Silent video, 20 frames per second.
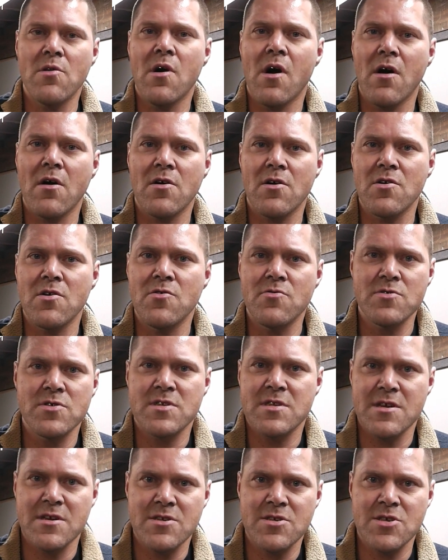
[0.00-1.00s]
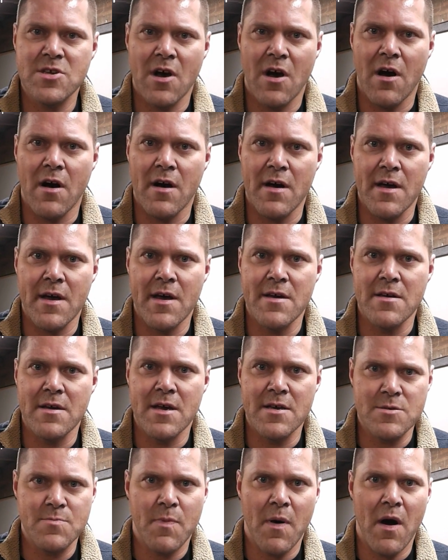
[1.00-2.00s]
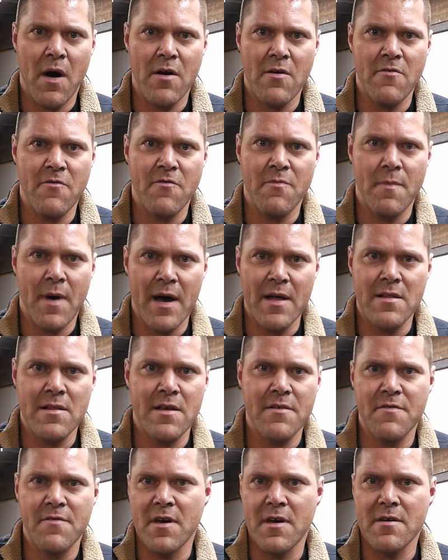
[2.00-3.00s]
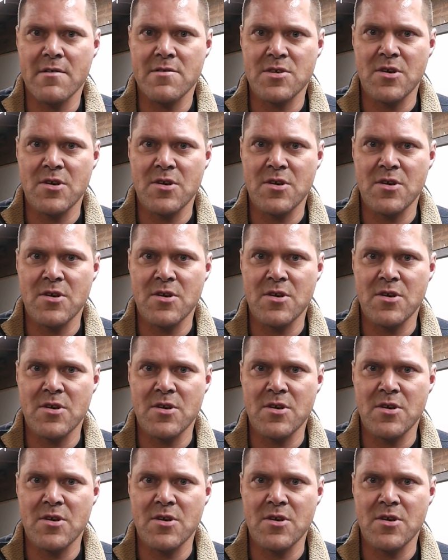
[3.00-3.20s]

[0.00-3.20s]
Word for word: longer use this saw as part of my living.